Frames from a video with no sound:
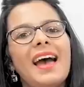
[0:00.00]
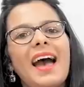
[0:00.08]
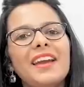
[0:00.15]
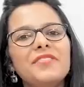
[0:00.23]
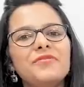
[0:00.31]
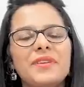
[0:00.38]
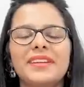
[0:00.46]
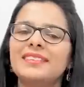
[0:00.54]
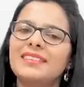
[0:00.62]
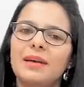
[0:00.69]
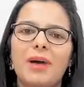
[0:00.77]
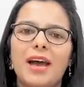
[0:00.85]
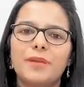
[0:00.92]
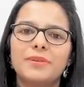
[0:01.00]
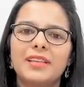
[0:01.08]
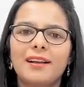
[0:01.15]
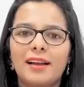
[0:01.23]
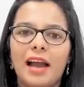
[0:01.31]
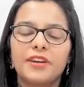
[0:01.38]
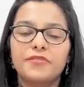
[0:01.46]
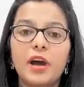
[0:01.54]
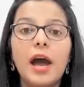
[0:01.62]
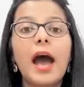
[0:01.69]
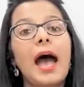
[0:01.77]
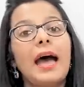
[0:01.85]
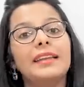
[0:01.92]
Hi friends, I'm Arpita
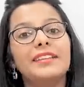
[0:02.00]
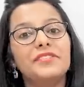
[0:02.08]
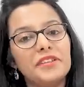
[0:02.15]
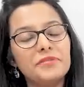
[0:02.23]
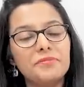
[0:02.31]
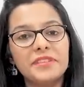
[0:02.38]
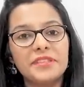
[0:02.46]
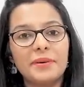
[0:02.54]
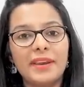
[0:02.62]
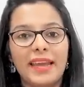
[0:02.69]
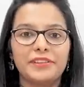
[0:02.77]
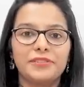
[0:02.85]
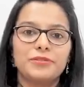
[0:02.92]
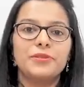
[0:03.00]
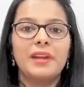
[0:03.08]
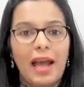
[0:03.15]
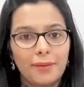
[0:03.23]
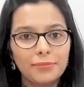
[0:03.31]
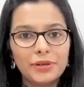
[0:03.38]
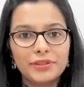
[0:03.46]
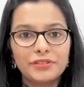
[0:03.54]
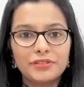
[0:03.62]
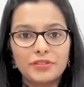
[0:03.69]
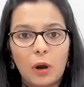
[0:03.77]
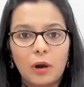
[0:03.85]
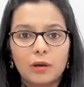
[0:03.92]
Karwa, and in this video lecture I'm going to
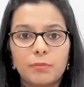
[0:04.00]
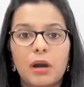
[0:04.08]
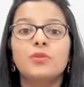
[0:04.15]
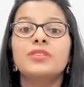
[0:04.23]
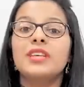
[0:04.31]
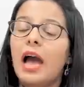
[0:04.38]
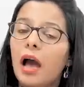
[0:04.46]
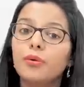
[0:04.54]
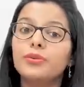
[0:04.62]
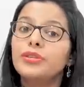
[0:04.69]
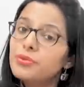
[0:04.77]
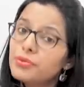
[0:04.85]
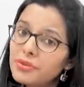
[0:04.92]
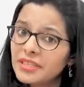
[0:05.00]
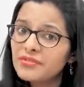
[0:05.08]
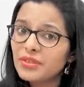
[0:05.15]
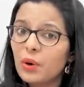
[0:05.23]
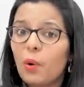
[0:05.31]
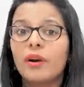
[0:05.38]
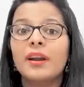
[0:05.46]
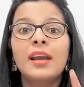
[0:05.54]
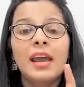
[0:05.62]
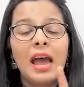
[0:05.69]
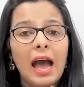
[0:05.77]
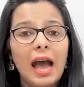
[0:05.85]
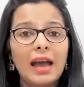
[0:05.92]
talk about how you can score
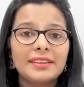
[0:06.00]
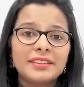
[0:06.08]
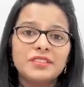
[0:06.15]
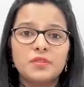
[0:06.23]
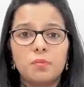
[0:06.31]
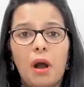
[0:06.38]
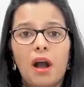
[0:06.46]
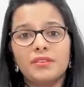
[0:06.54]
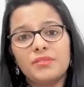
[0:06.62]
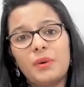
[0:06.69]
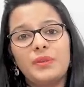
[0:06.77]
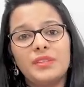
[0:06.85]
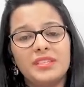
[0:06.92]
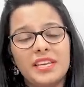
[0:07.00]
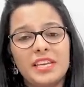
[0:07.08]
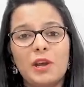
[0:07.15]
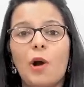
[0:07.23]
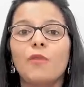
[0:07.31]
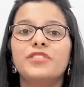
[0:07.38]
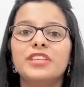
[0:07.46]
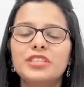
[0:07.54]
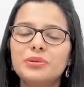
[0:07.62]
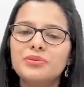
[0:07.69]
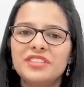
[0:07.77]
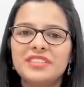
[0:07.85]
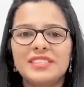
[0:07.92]
highest marks on the day of the
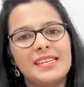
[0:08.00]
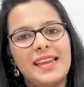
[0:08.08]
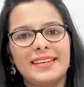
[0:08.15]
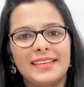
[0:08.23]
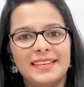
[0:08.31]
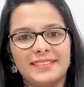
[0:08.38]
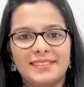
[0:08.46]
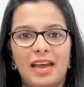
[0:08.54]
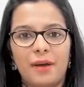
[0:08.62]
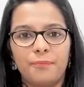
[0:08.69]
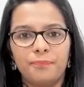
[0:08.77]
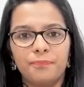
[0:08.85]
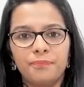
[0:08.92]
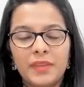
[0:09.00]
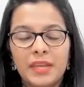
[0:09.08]
U G C NET exam.